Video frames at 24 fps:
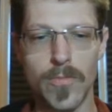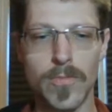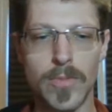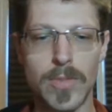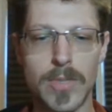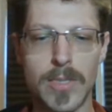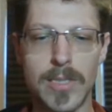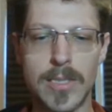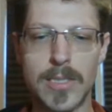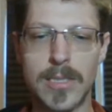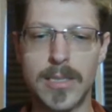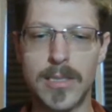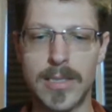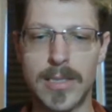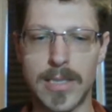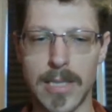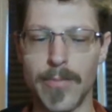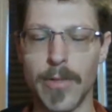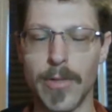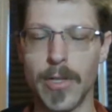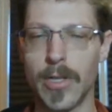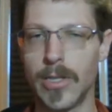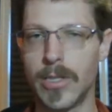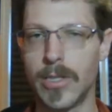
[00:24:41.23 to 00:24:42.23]

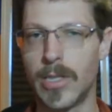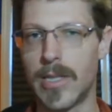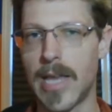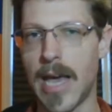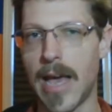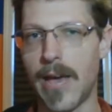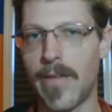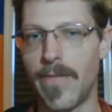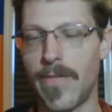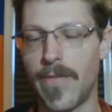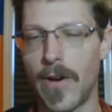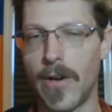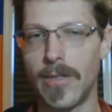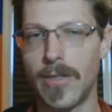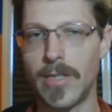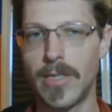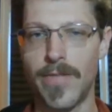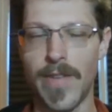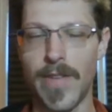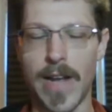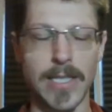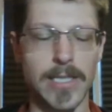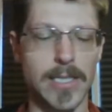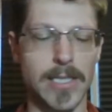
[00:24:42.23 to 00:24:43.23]
similar to that first
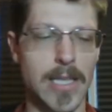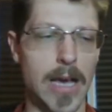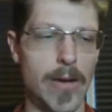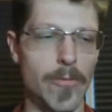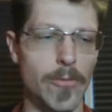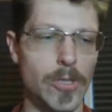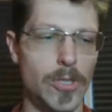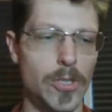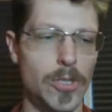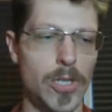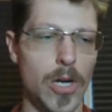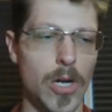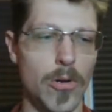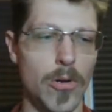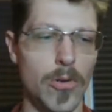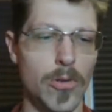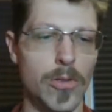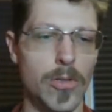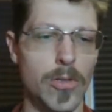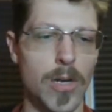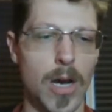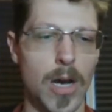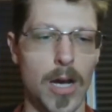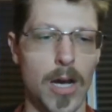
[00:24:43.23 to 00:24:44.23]
vase that was
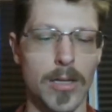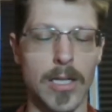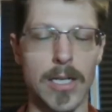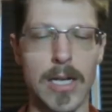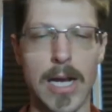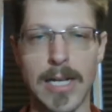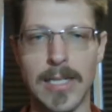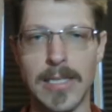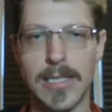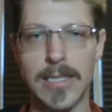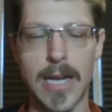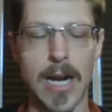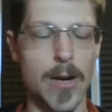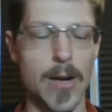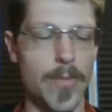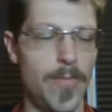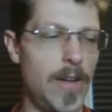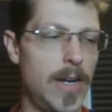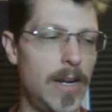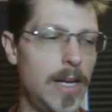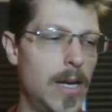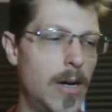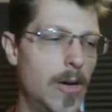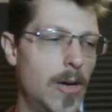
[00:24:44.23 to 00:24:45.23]
shown on the Night Scarab
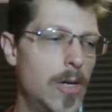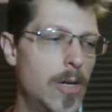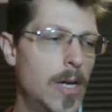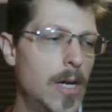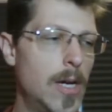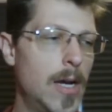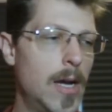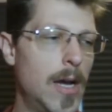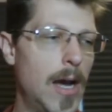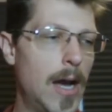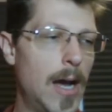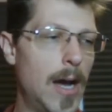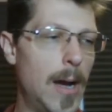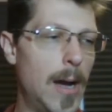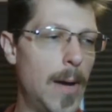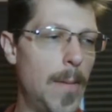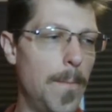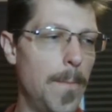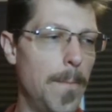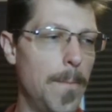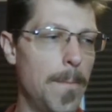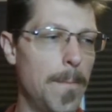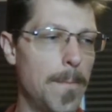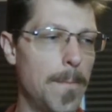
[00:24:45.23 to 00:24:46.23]
video.
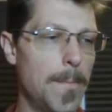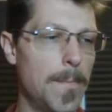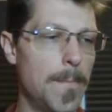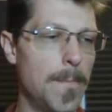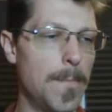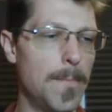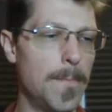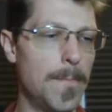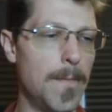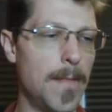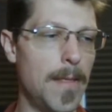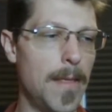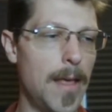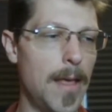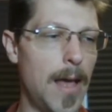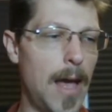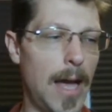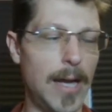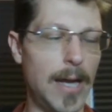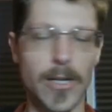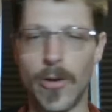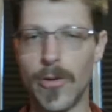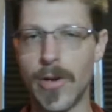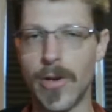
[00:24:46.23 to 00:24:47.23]

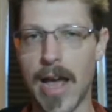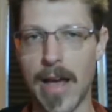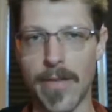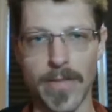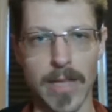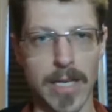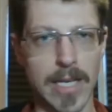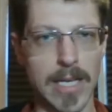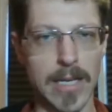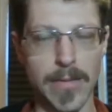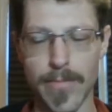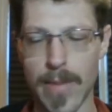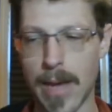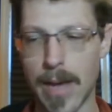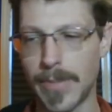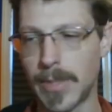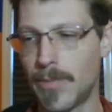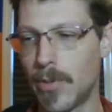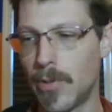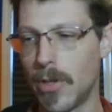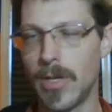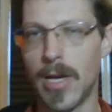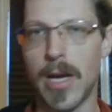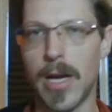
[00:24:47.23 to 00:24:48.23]
I don't have the heat maps
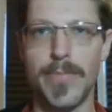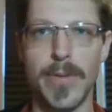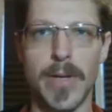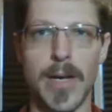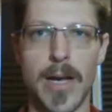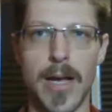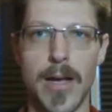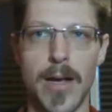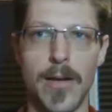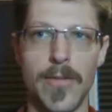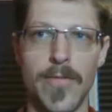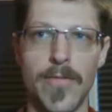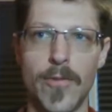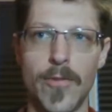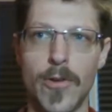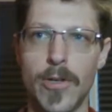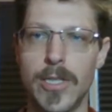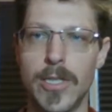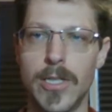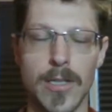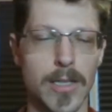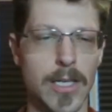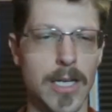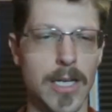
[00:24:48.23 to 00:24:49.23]
pulled up.
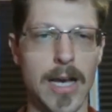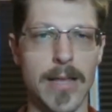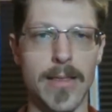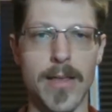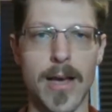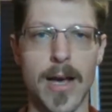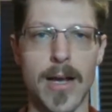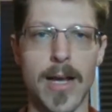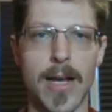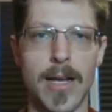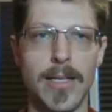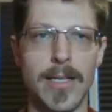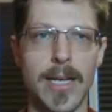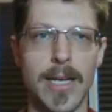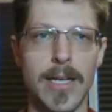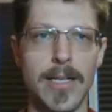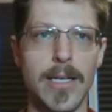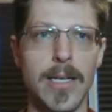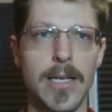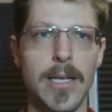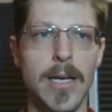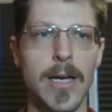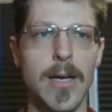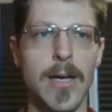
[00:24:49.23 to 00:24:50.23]
Unfortunately, I thought I
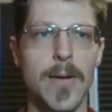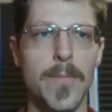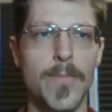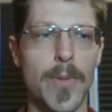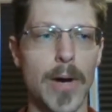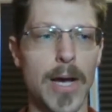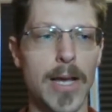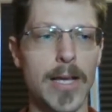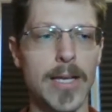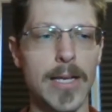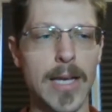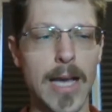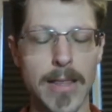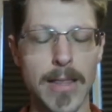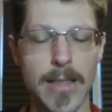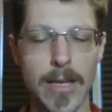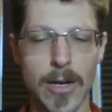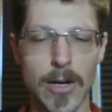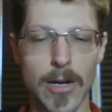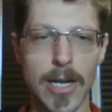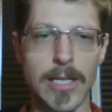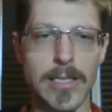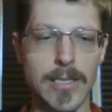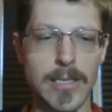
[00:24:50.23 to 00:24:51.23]
did. But yeah,
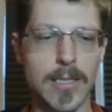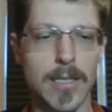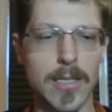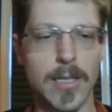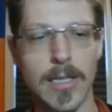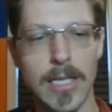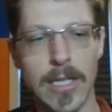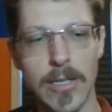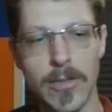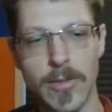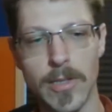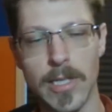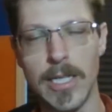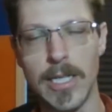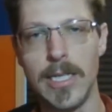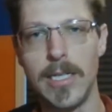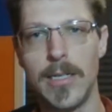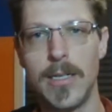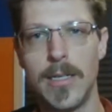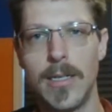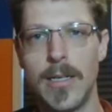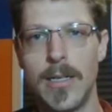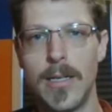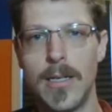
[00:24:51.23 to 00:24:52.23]
there is
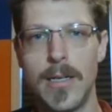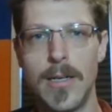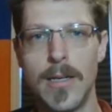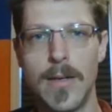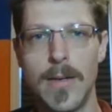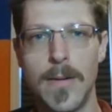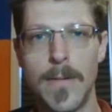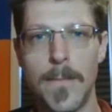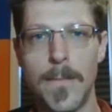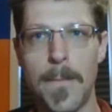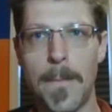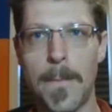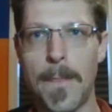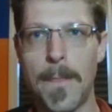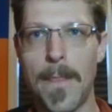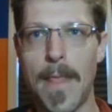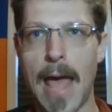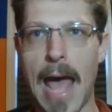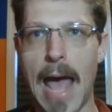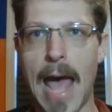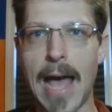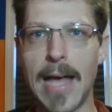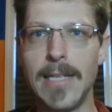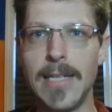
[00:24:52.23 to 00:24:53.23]
clearly,
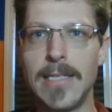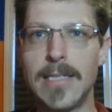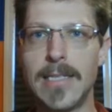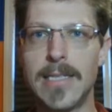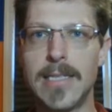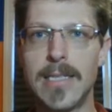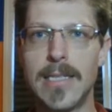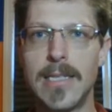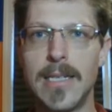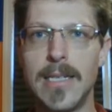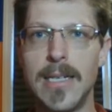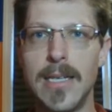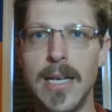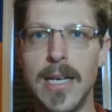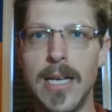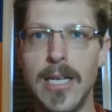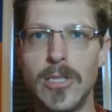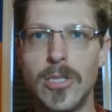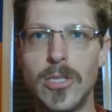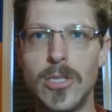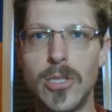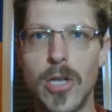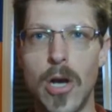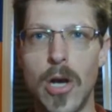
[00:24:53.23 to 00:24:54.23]
as
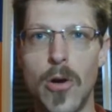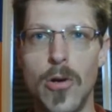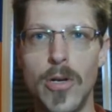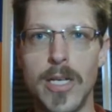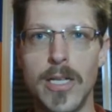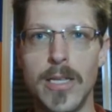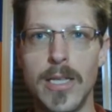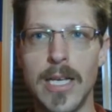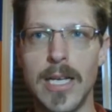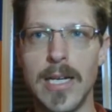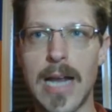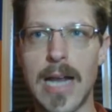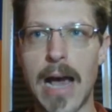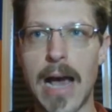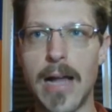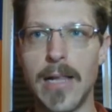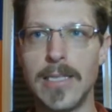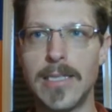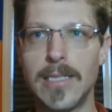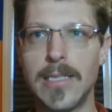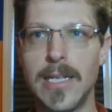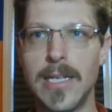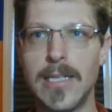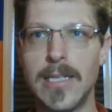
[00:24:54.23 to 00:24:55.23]
is shown in the
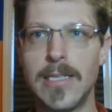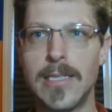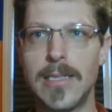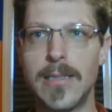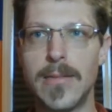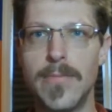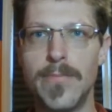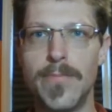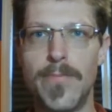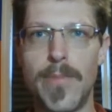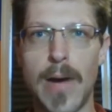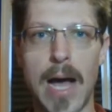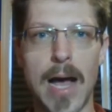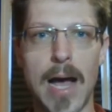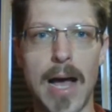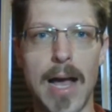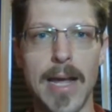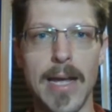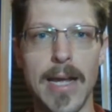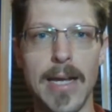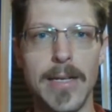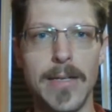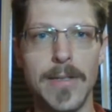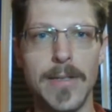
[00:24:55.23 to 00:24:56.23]
analysis
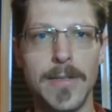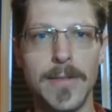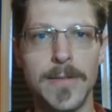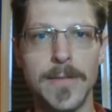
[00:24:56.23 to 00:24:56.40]
by